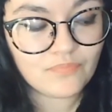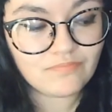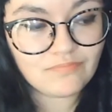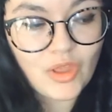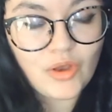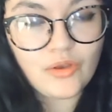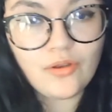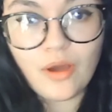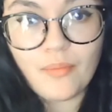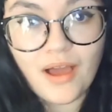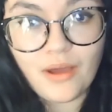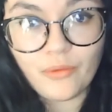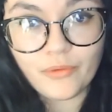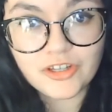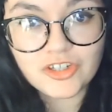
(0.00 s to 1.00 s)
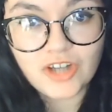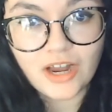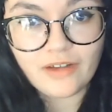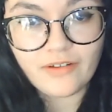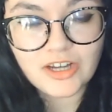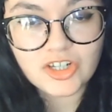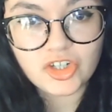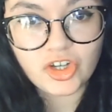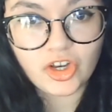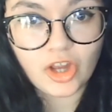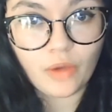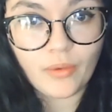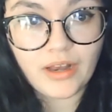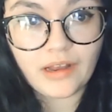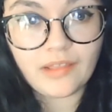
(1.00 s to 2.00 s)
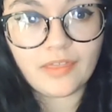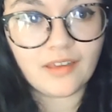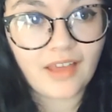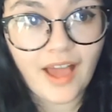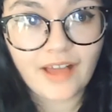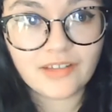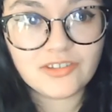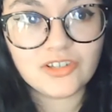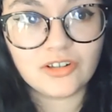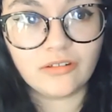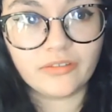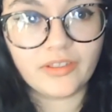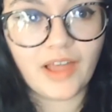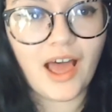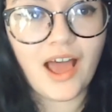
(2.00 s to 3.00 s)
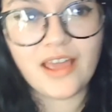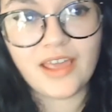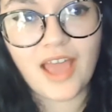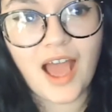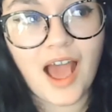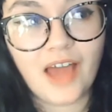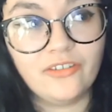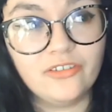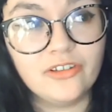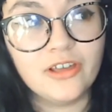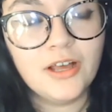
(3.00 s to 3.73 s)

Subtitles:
no matter which direction you go in, the cards don't lie, and